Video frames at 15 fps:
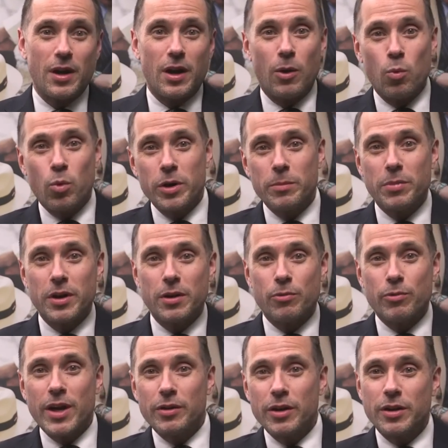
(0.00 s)
A one button
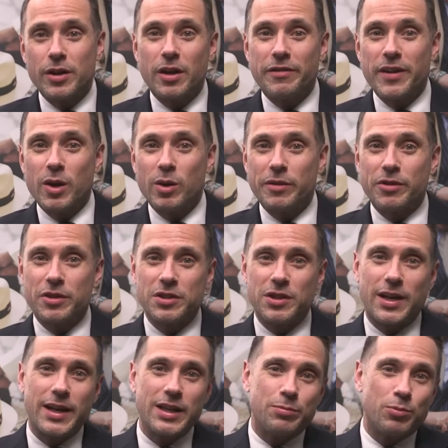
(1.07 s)
rounded cuff, however,
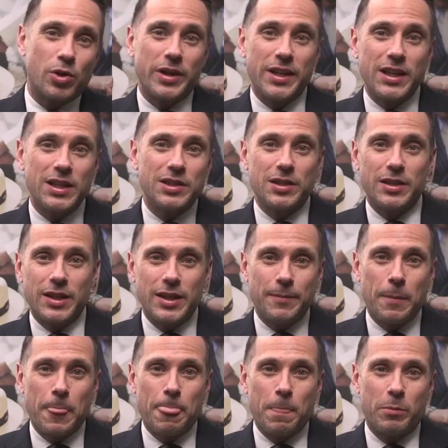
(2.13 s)
slides more easily
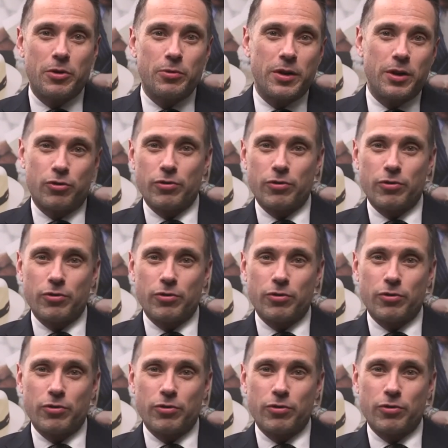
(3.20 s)
between